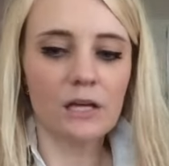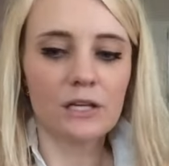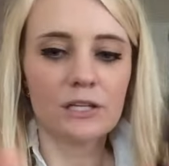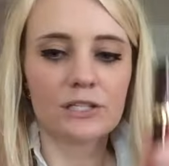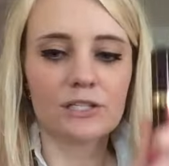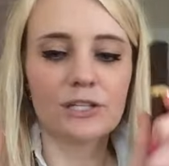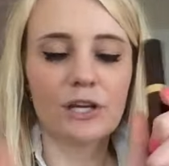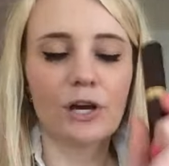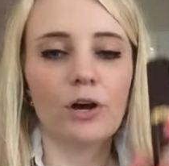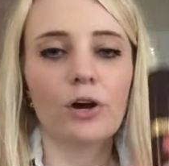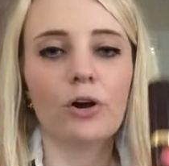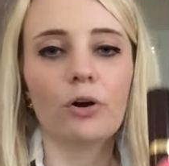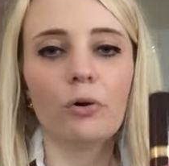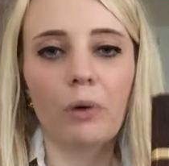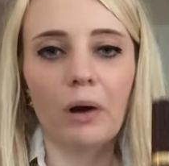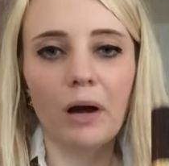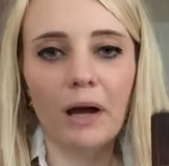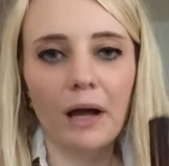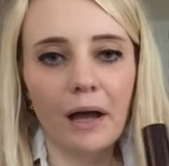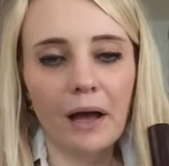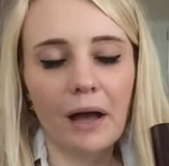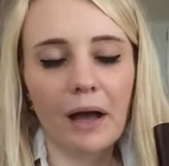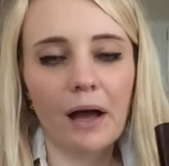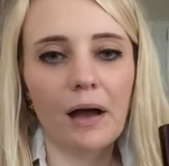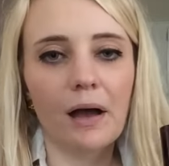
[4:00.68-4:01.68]
So
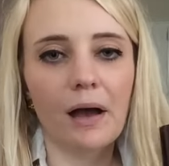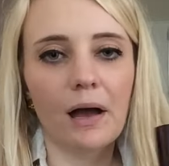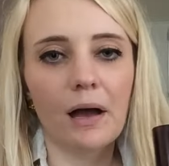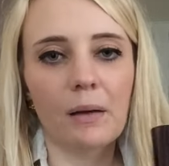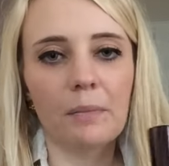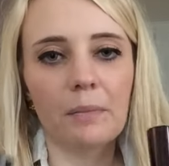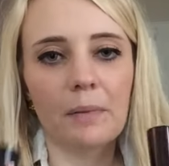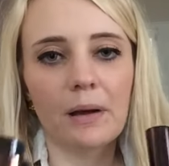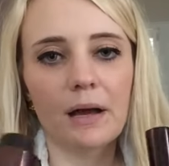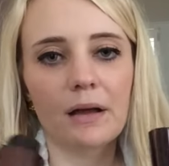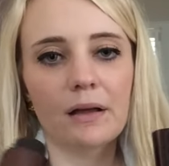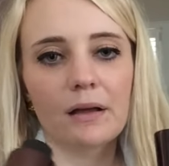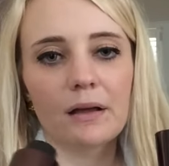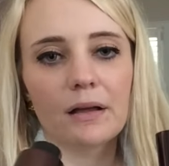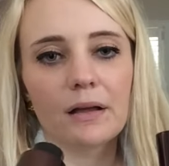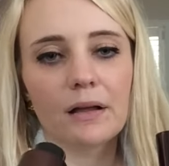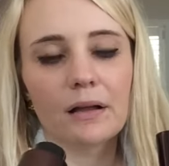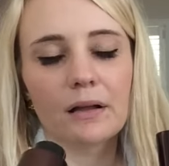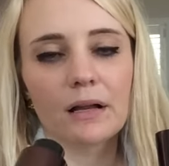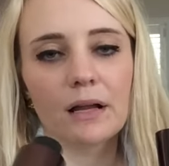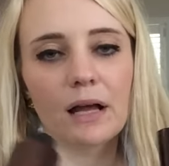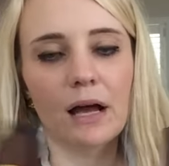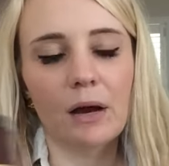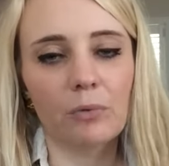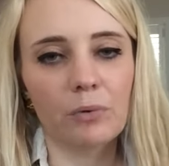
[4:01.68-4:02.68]
I
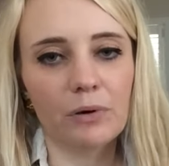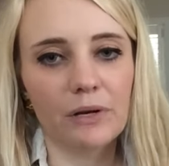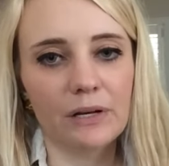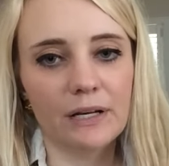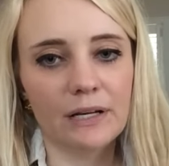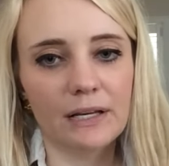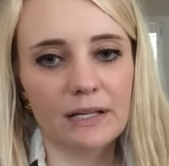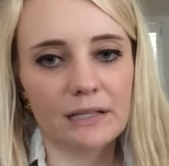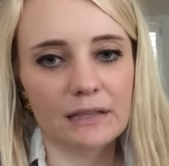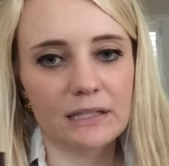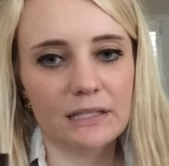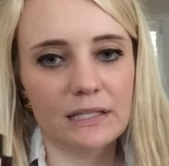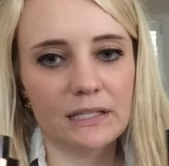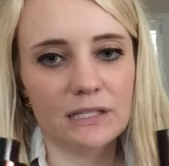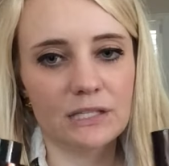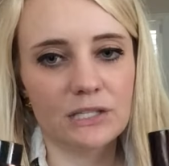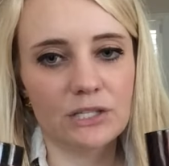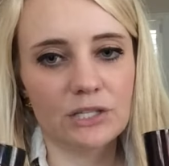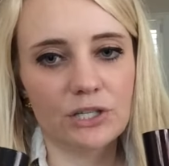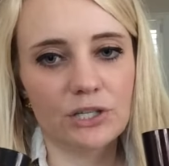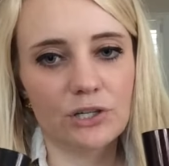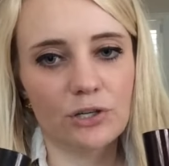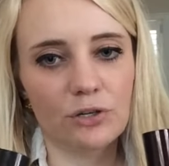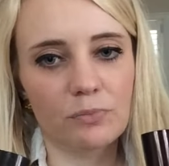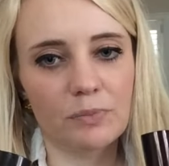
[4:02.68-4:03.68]
wanted to get these
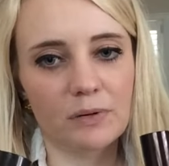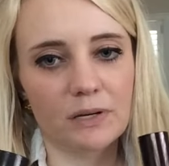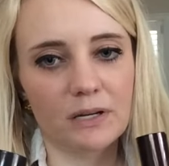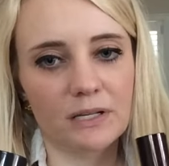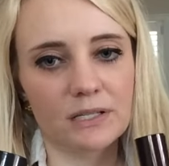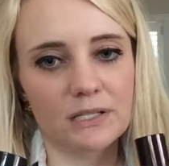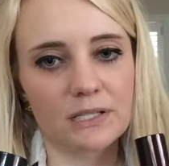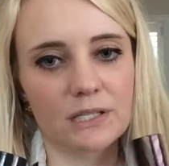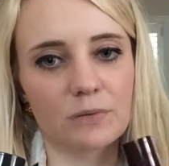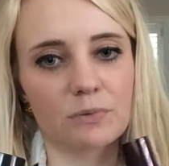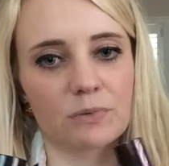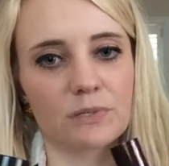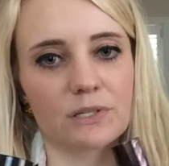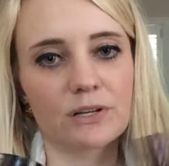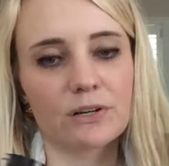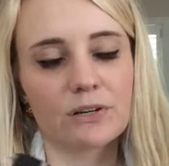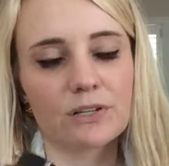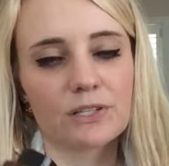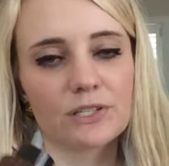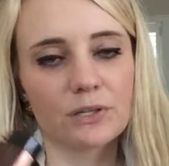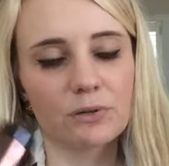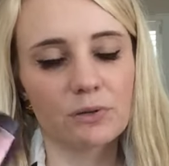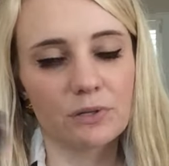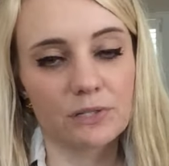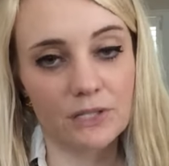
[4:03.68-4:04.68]
two because there was
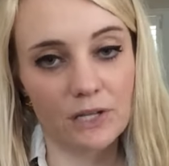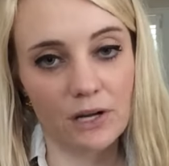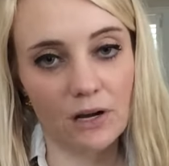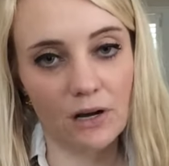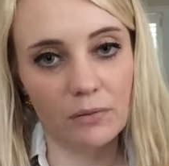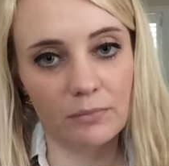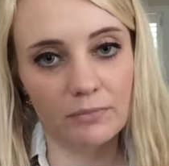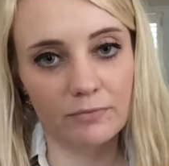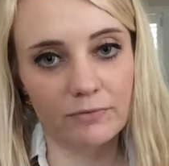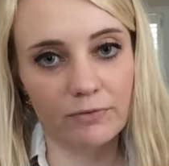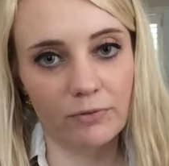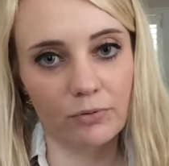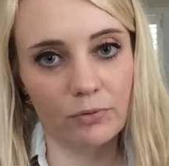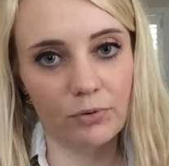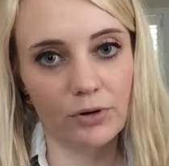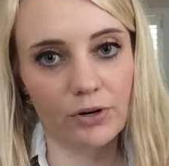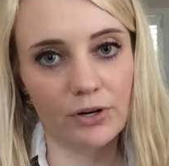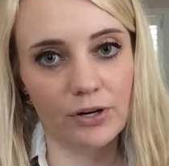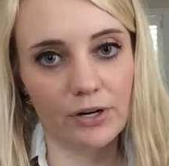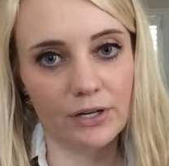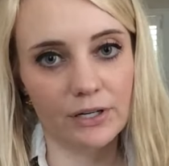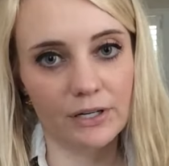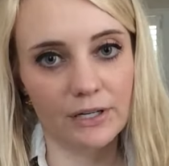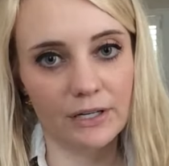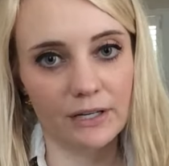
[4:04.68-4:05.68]
also a Tom
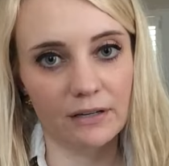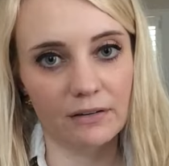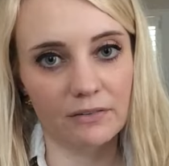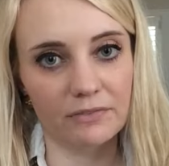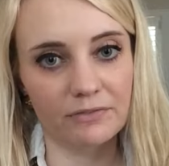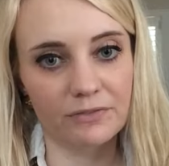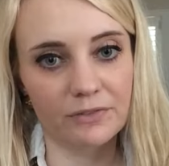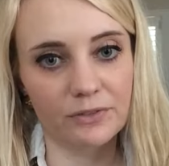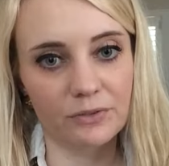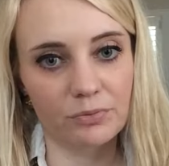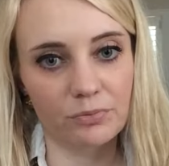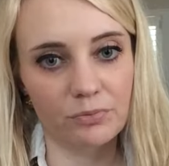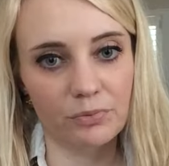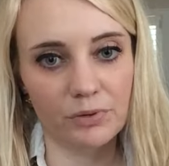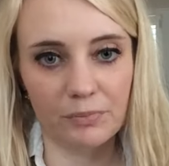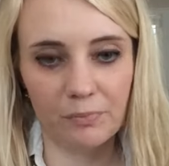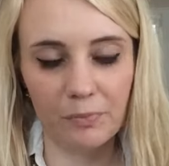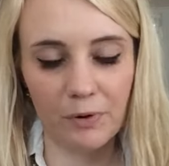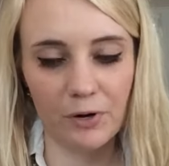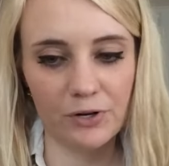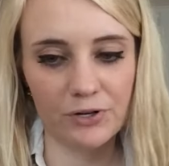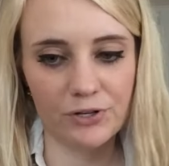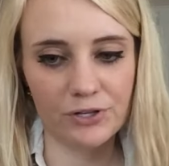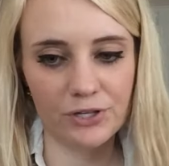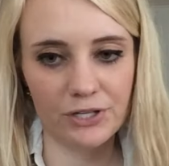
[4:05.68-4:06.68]
Ford gift with
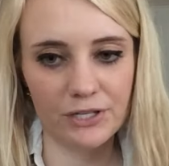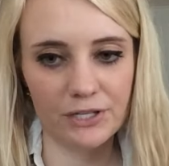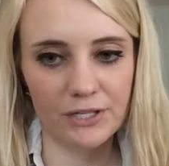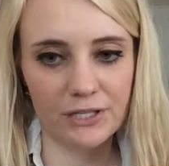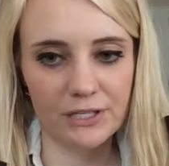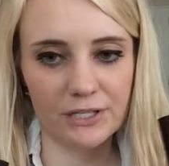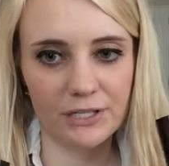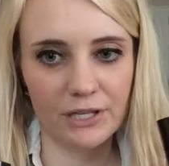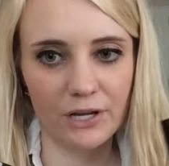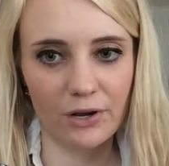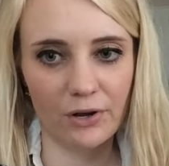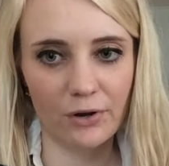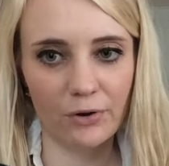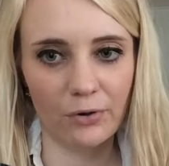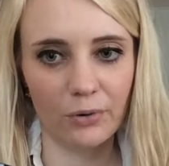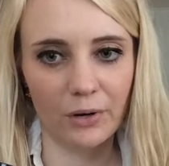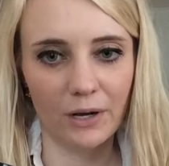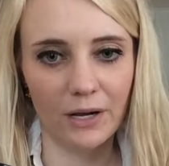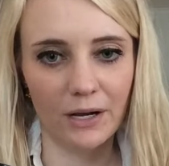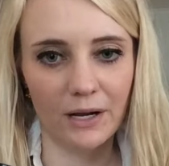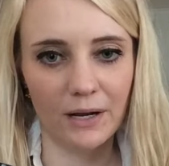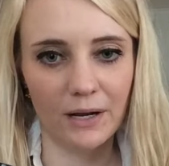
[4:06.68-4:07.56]
purchase. So